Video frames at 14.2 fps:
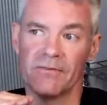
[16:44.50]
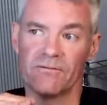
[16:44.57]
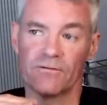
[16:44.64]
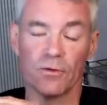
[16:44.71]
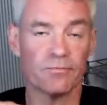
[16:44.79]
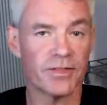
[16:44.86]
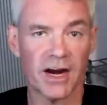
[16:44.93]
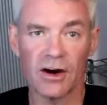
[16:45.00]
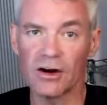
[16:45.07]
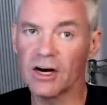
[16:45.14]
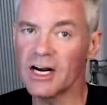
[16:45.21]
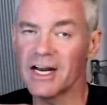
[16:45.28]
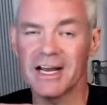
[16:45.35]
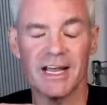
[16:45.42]
From
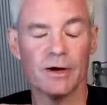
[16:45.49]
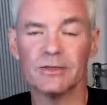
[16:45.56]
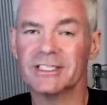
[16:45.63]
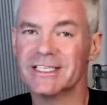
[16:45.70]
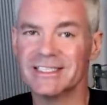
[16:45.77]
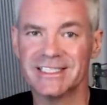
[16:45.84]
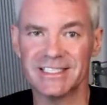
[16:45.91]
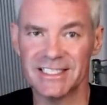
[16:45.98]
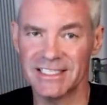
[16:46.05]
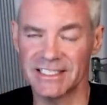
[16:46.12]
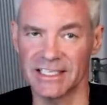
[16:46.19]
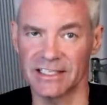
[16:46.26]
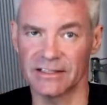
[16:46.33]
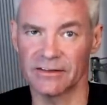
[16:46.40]
there, it was
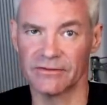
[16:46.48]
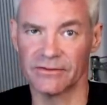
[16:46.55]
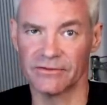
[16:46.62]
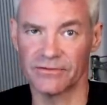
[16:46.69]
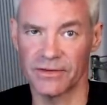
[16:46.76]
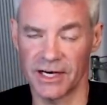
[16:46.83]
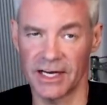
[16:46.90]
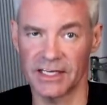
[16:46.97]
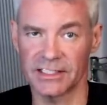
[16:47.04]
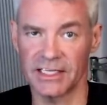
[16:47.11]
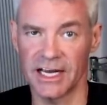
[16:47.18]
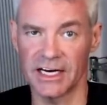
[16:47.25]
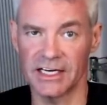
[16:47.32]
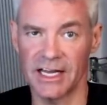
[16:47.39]
consistent for the
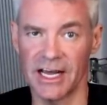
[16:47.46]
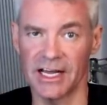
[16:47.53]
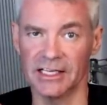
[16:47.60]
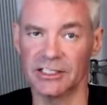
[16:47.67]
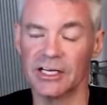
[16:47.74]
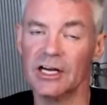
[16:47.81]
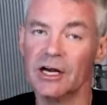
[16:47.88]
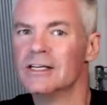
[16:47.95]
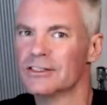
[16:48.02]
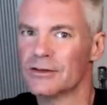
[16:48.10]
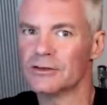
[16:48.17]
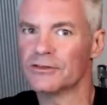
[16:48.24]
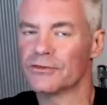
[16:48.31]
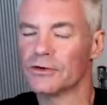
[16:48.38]
next 8 days.
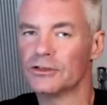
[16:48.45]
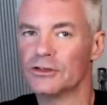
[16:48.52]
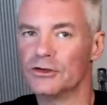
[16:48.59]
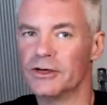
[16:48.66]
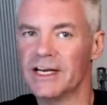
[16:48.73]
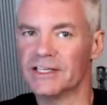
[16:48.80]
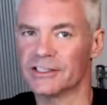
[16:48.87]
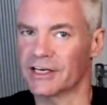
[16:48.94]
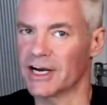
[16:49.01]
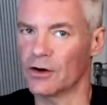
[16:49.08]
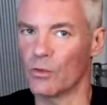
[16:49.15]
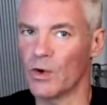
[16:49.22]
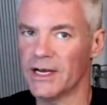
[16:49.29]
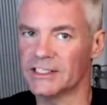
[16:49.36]
So those first 2 days are
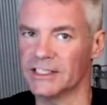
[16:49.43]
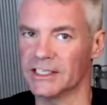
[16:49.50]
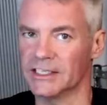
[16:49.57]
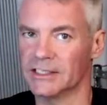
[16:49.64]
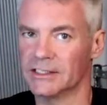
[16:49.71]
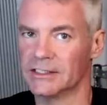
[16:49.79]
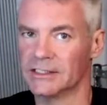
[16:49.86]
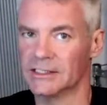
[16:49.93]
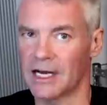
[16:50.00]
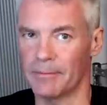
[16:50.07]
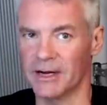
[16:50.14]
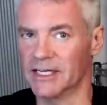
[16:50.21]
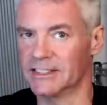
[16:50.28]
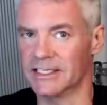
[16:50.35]
kind of wasted.
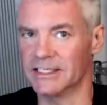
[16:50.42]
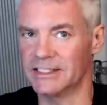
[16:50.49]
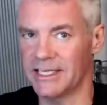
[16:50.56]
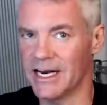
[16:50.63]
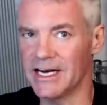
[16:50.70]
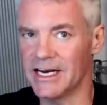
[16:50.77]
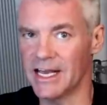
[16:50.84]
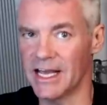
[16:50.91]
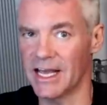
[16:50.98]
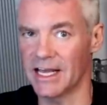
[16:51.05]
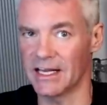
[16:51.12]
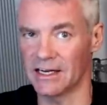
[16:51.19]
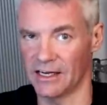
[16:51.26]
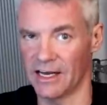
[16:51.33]
I mean, it's a
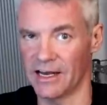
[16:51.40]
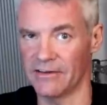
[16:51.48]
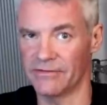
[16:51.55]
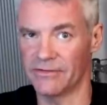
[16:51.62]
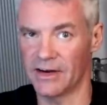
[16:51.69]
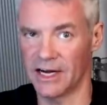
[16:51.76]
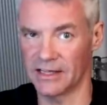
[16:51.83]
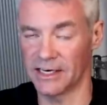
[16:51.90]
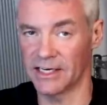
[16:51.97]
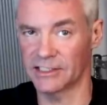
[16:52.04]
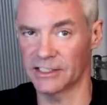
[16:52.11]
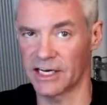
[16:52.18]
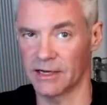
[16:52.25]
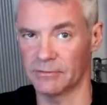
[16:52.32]
10-day life on the
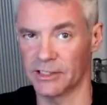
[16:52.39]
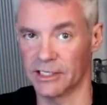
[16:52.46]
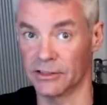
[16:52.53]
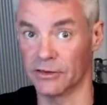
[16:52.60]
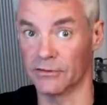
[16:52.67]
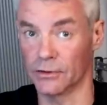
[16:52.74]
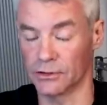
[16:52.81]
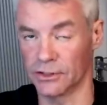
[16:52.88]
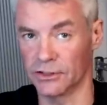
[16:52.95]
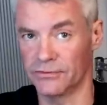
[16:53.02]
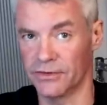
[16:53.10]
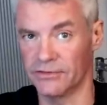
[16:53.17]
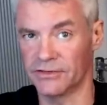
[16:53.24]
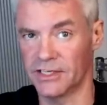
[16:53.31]
Dexcom sensor versus
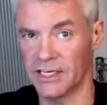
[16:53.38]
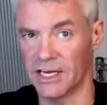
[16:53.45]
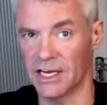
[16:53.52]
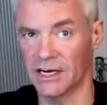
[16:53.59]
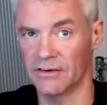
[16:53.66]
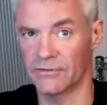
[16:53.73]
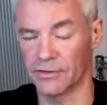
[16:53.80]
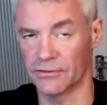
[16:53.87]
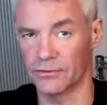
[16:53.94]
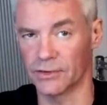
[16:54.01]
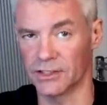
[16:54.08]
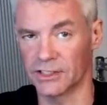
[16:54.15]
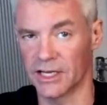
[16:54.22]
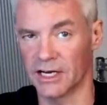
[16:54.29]
15 for the
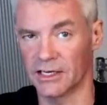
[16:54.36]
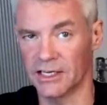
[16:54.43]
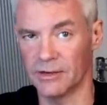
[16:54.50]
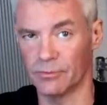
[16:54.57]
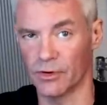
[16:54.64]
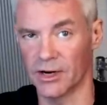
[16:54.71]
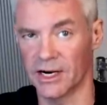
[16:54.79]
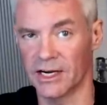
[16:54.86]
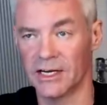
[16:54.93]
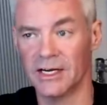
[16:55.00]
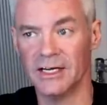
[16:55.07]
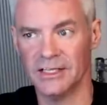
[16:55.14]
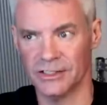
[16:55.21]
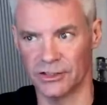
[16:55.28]
Freestyle Libre,
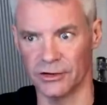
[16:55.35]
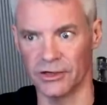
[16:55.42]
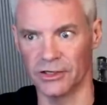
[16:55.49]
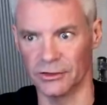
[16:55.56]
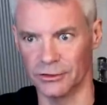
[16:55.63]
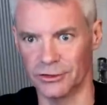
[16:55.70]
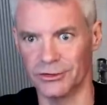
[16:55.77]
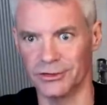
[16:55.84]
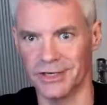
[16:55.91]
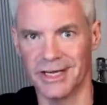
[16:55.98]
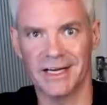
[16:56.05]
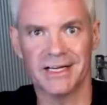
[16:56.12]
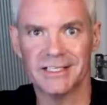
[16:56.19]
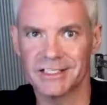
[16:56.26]
so you lose 2
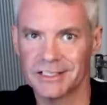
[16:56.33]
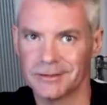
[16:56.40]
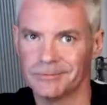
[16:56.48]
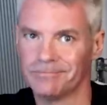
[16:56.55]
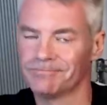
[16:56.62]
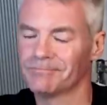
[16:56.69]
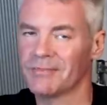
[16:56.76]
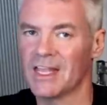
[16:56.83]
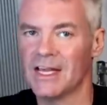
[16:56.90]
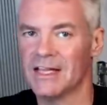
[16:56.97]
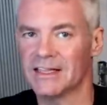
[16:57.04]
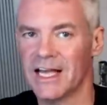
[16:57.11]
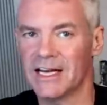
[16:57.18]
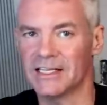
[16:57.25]
days.
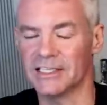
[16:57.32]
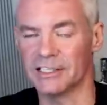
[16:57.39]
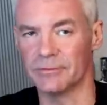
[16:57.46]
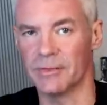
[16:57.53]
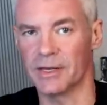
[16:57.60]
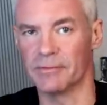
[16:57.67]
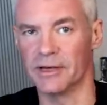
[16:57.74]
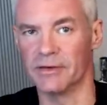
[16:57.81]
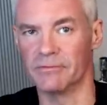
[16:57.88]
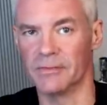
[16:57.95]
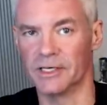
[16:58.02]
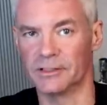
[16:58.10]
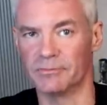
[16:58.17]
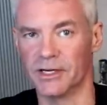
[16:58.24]
That doesn't make me
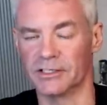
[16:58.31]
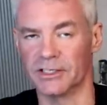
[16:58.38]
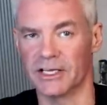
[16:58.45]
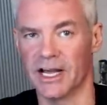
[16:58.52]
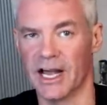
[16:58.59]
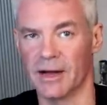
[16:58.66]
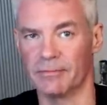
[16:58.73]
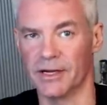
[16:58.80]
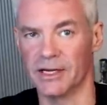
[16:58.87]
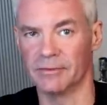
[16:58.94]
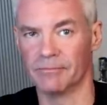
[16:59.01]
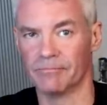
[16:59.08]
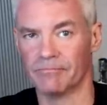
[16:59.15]
especially happy.